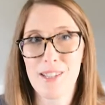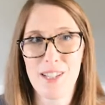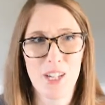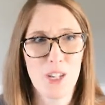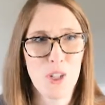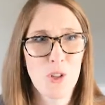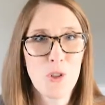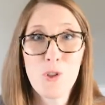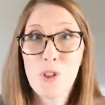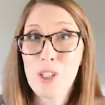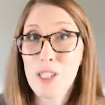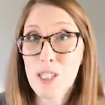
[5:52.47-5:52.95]
I
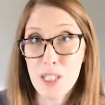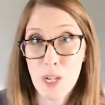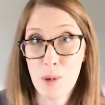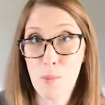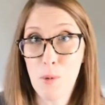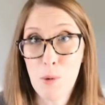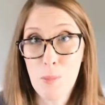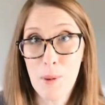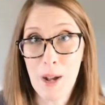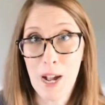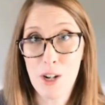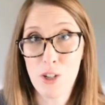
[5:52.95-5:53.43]
usually
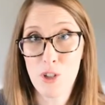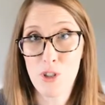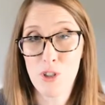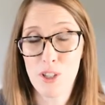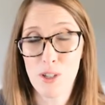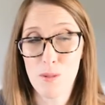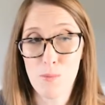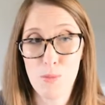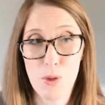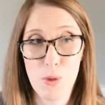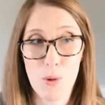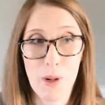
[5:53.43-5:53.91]
double batch
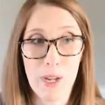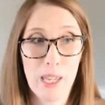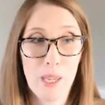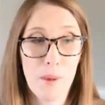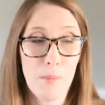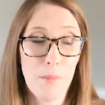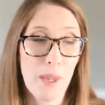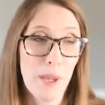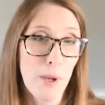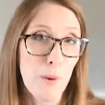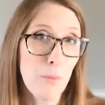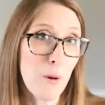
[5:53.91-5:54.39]
them so I can
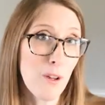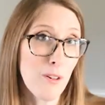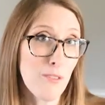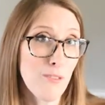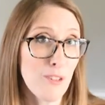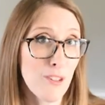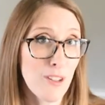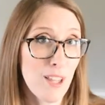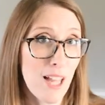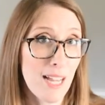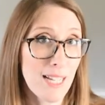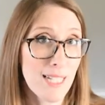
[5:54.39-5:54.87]
make one
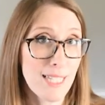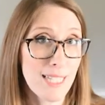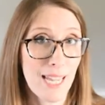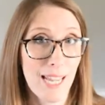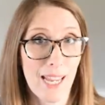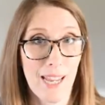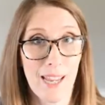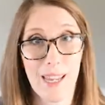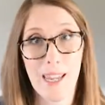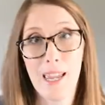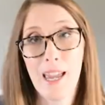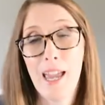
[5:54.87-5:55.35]
for that
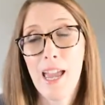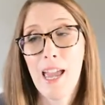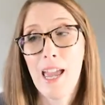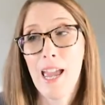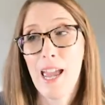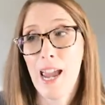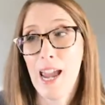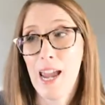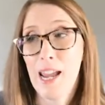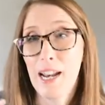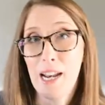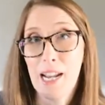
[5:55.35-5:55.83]
day
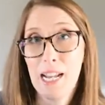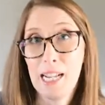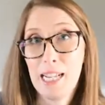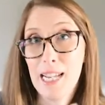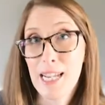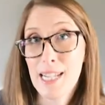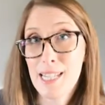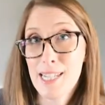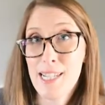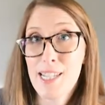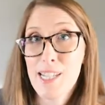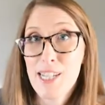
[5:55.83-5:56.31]
and I
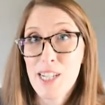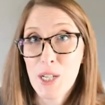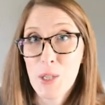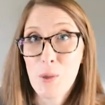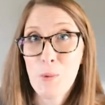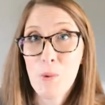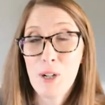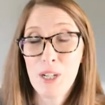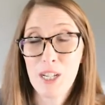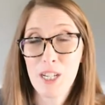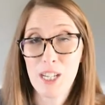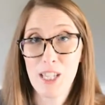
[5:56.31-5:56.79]
can stick
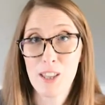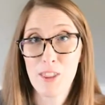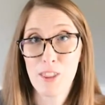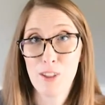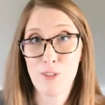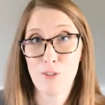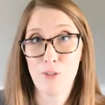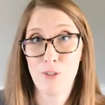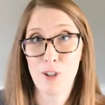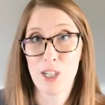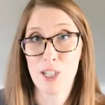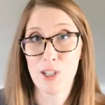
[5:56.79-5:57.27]
one in the
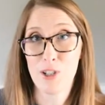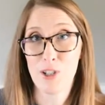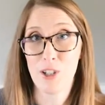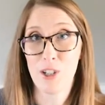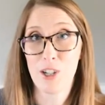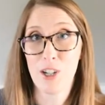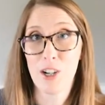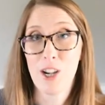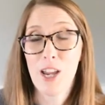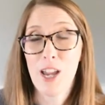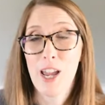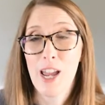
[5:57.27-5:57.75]

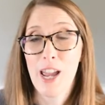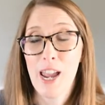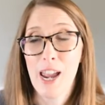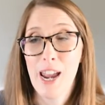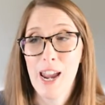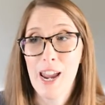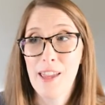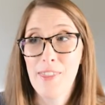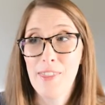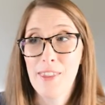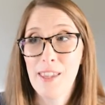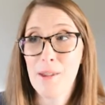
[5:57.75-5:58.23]
freezer.
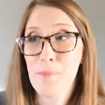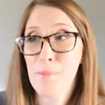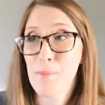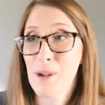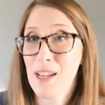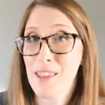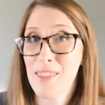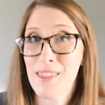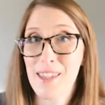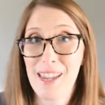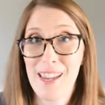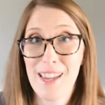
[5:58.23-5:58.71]
And then by
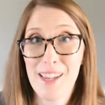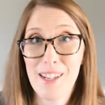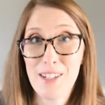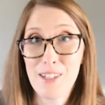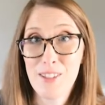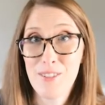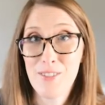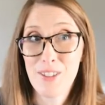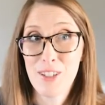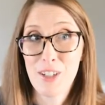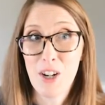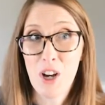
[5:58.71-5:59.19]
the end
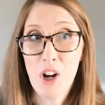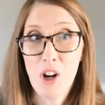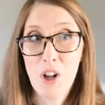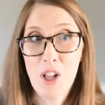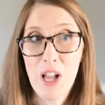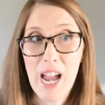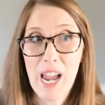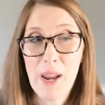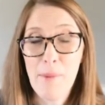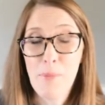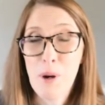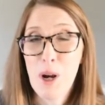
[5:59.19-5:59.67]
of it all,
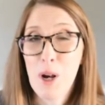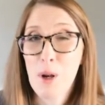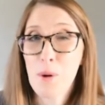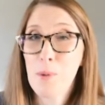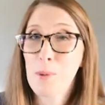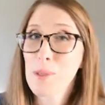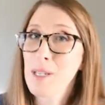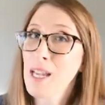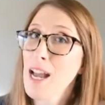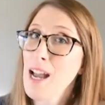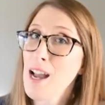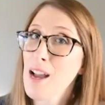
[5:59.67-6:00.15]
I
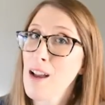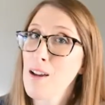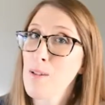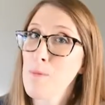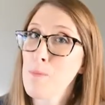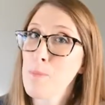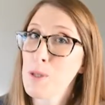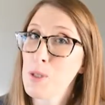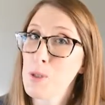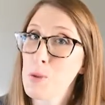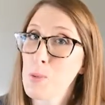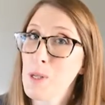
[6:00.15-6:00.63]
probably have
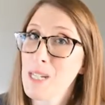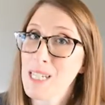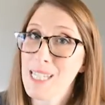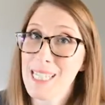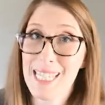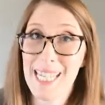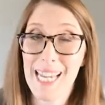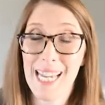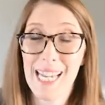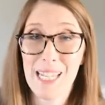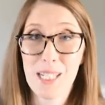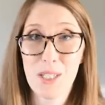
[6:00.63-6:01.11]
between
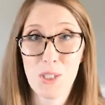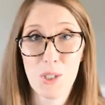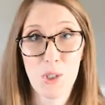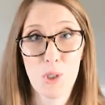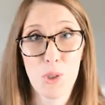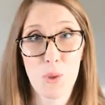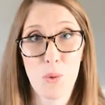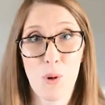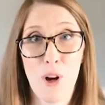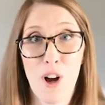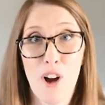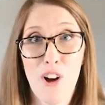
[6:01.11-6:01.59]
10 to
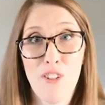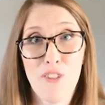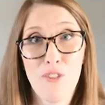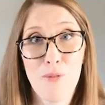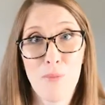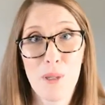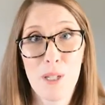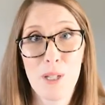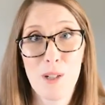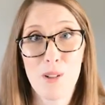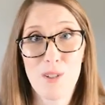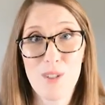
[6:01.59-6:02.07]
12
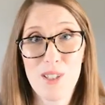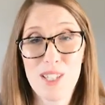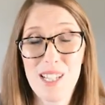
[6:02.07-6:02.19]
meals.